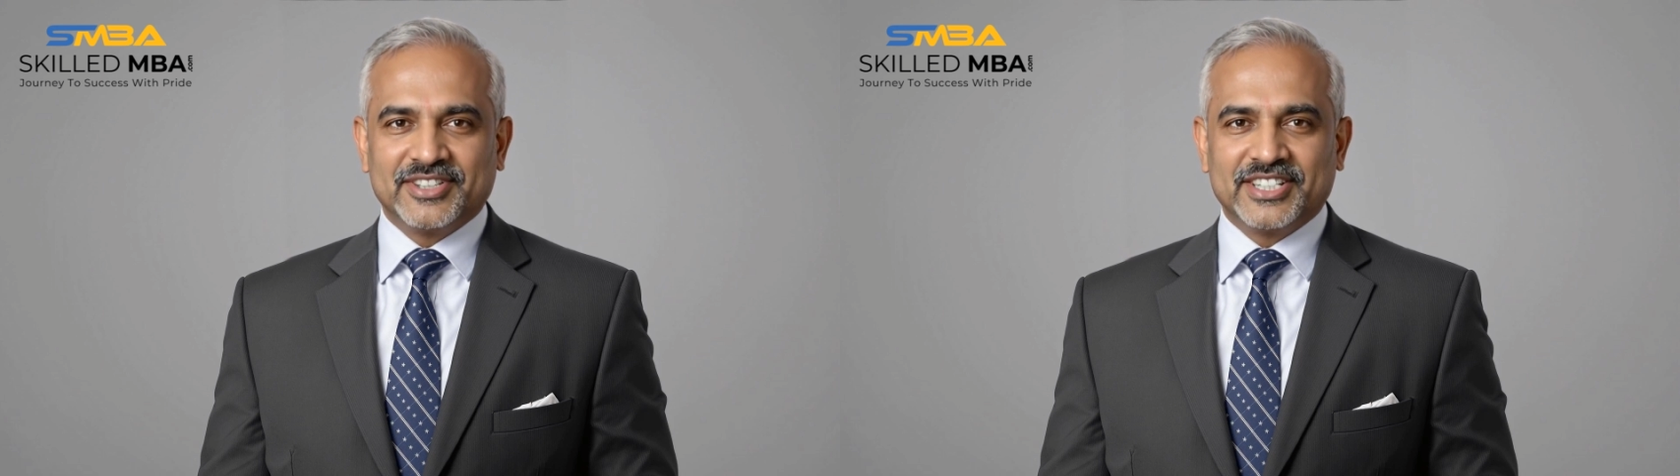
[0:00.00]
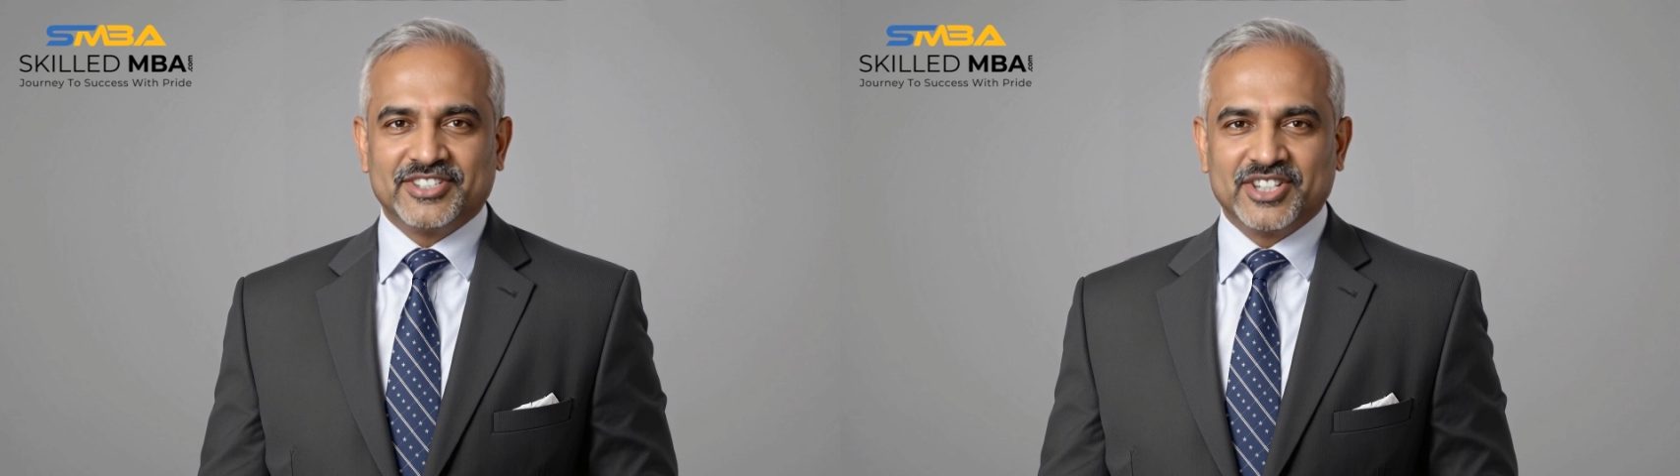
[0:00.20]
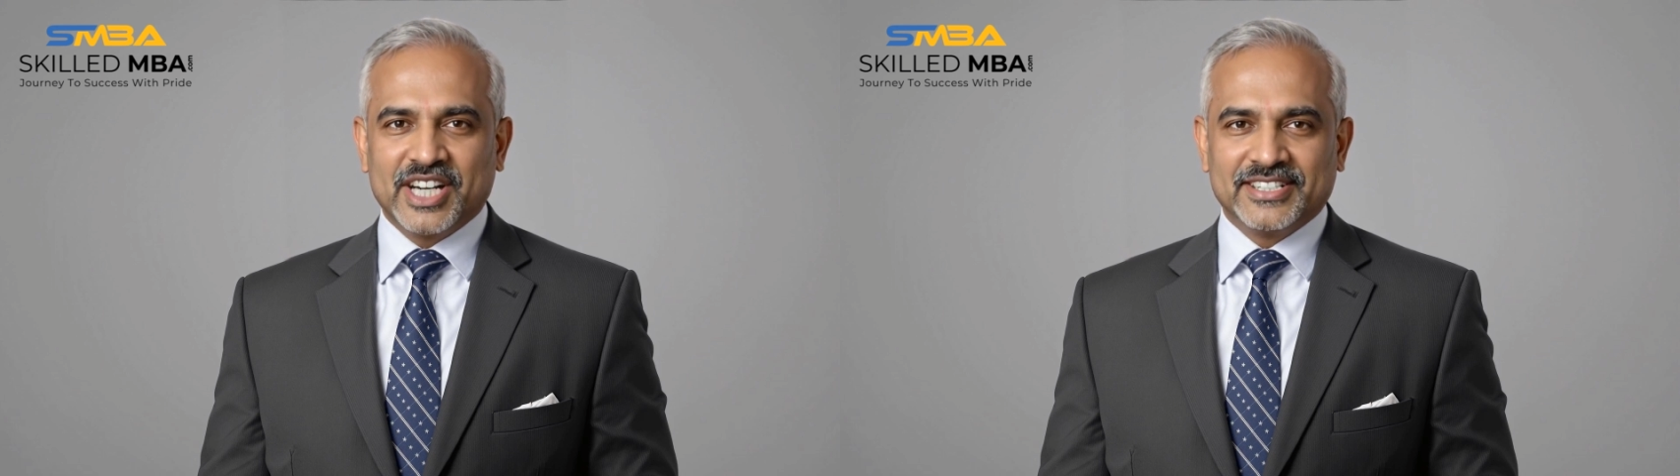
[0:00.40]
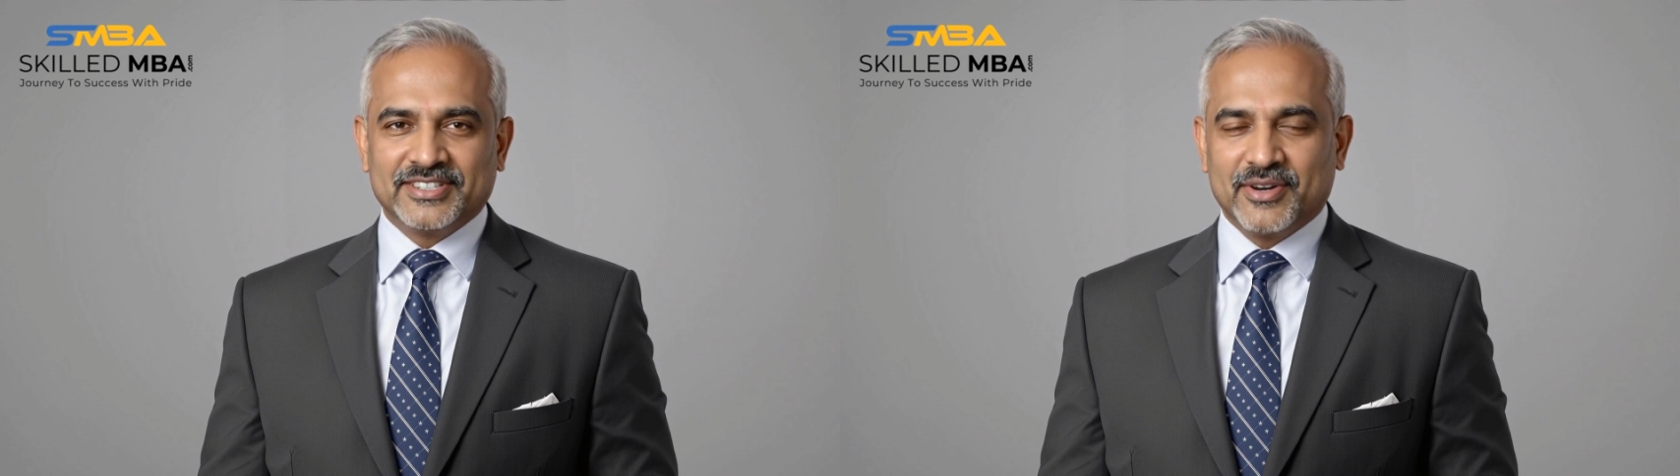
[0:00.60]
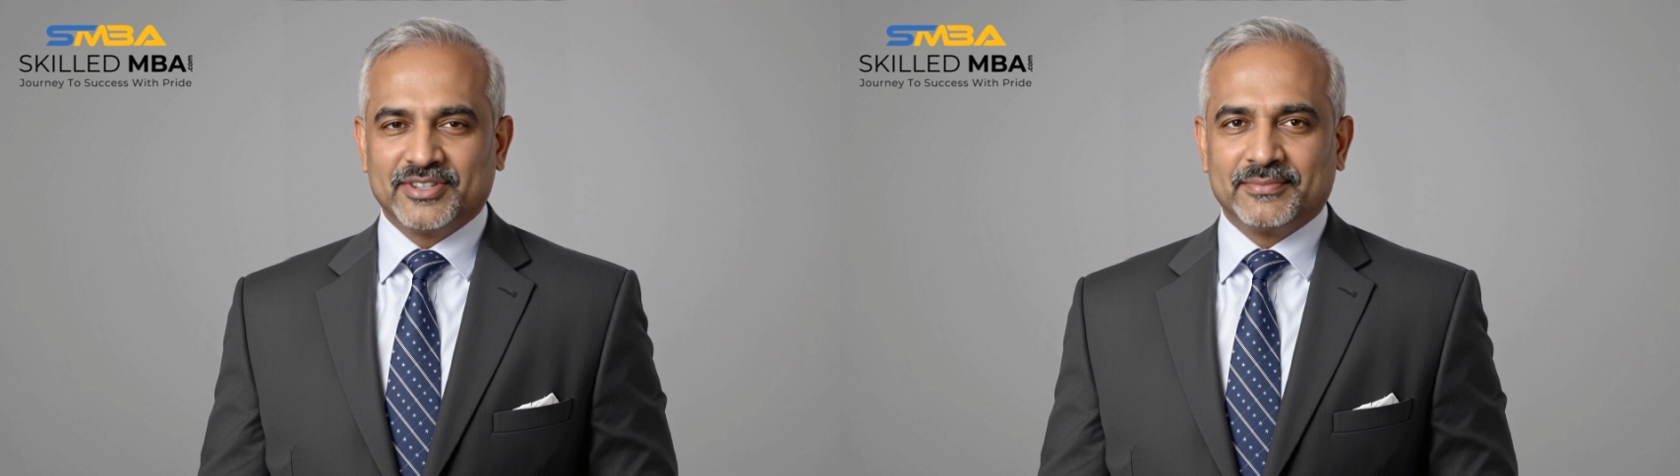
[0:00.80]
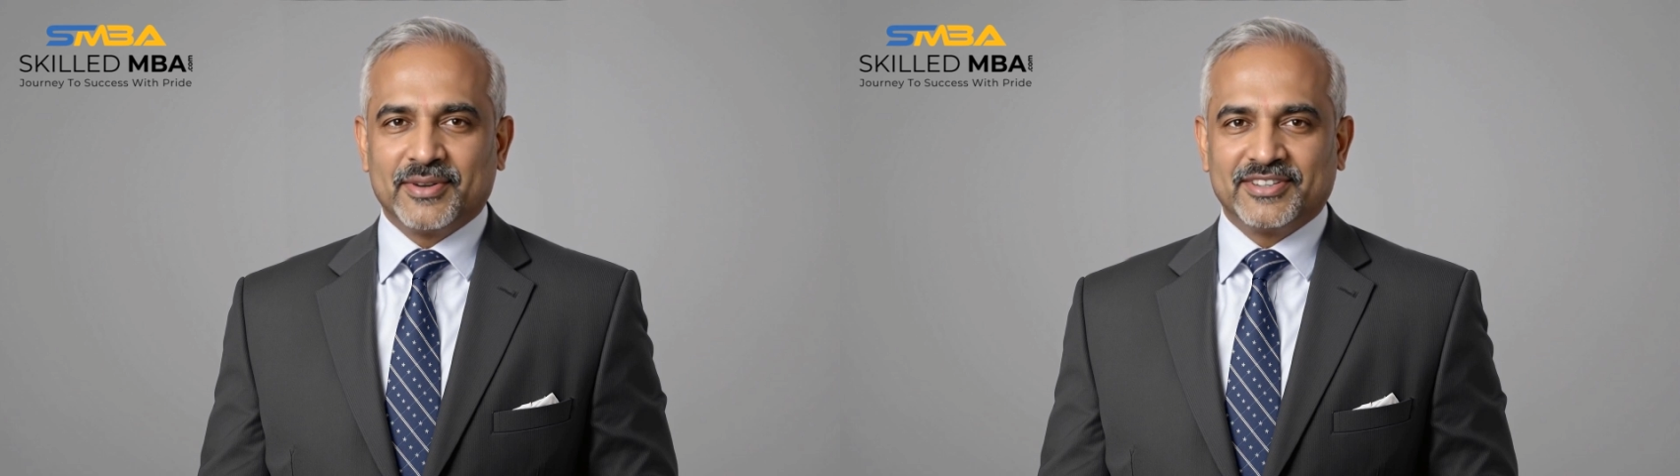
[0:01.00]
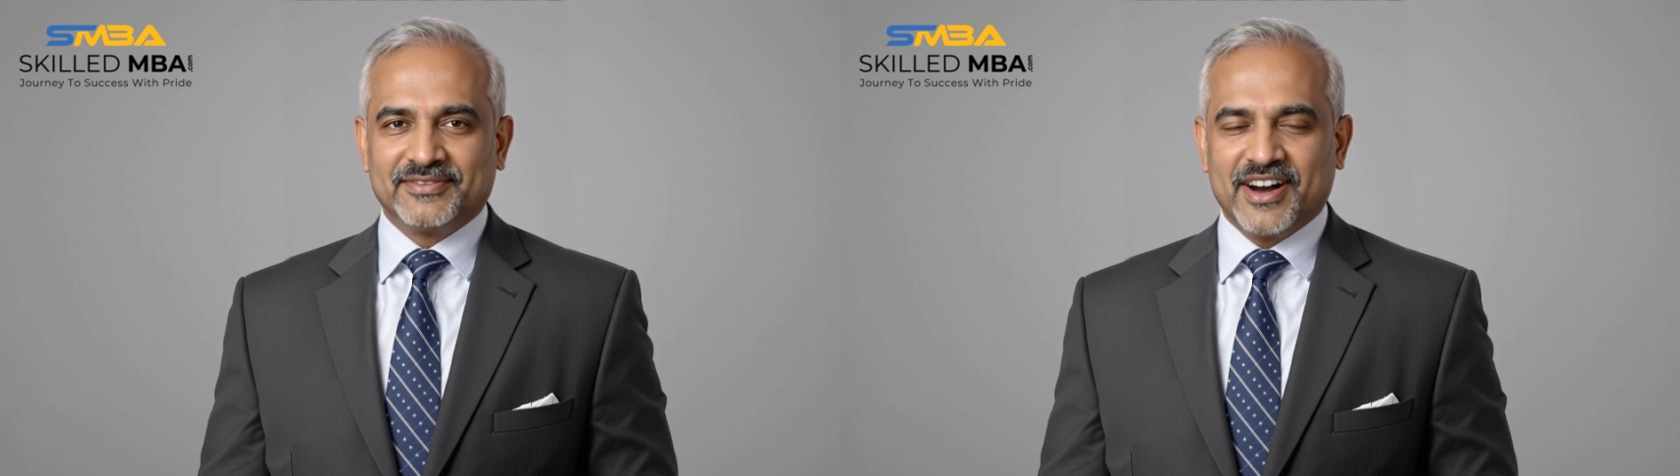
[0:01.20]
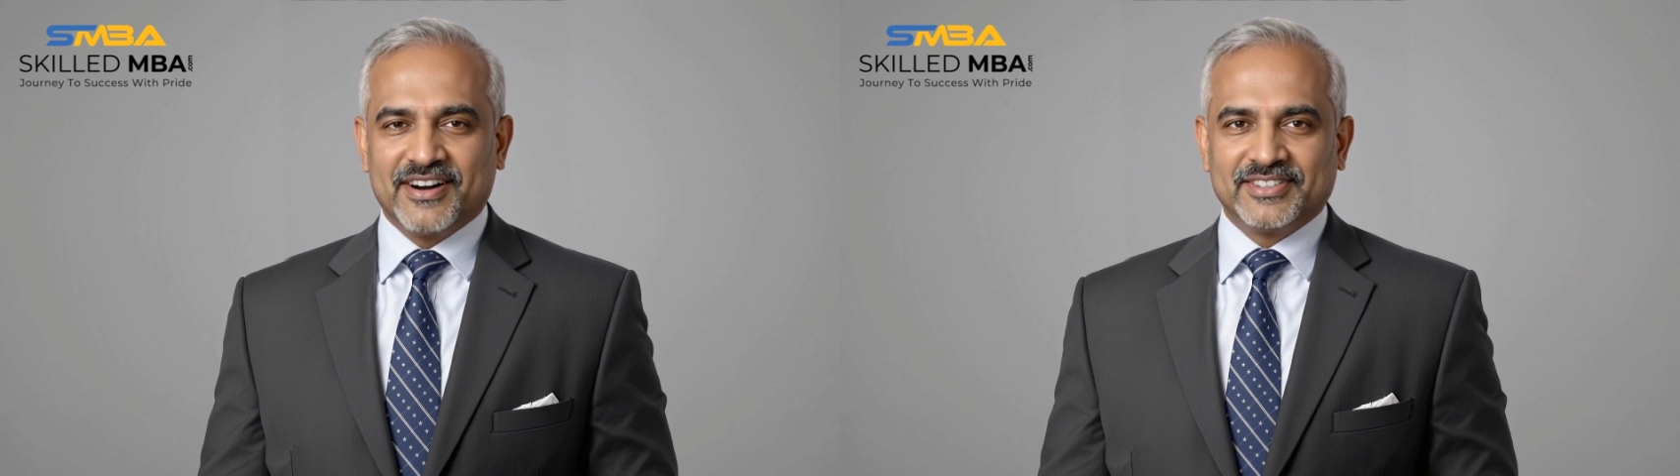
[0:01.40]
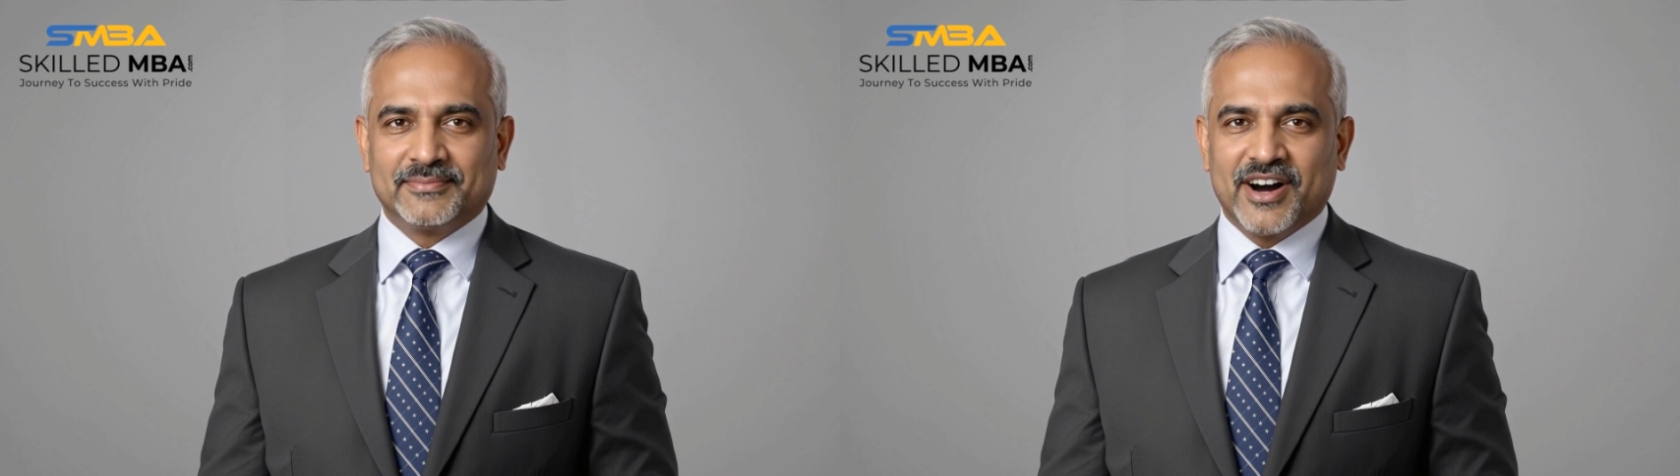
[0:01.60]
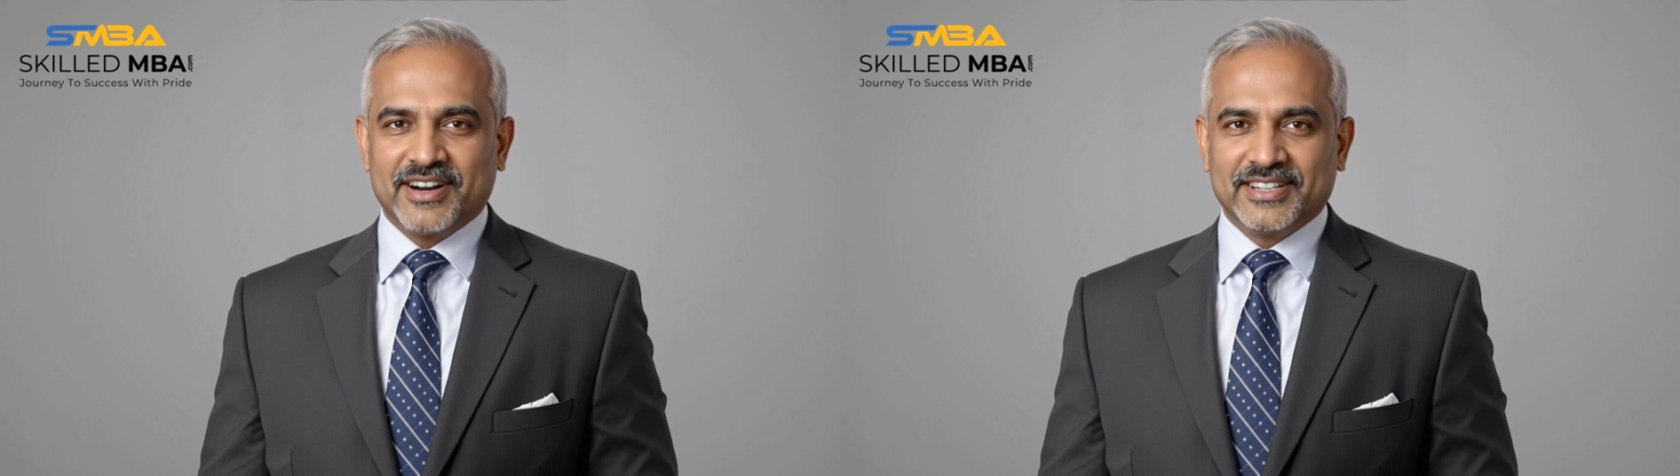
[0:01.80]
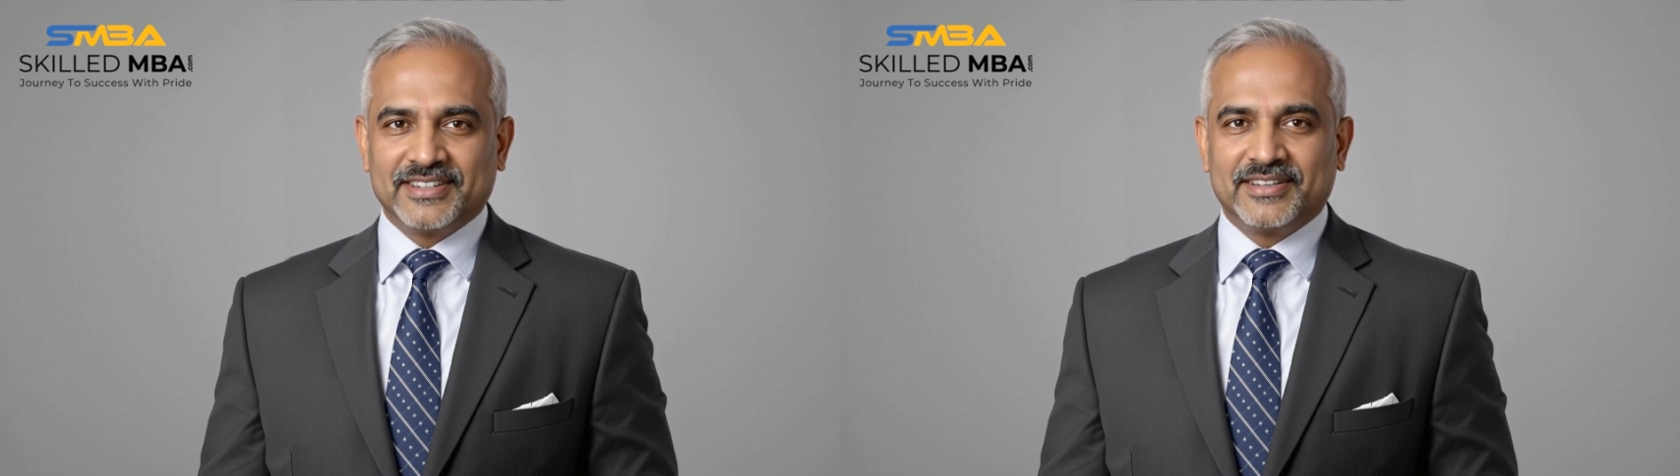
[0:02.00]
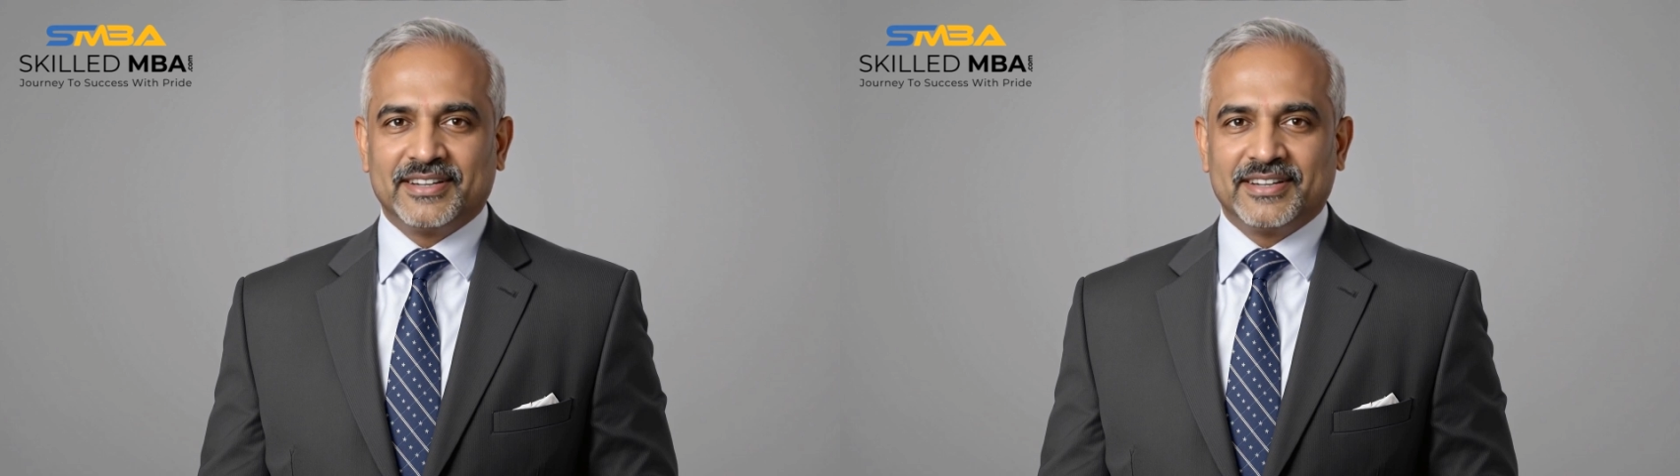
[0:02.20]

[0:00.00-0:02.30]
in China's automotive aftermarket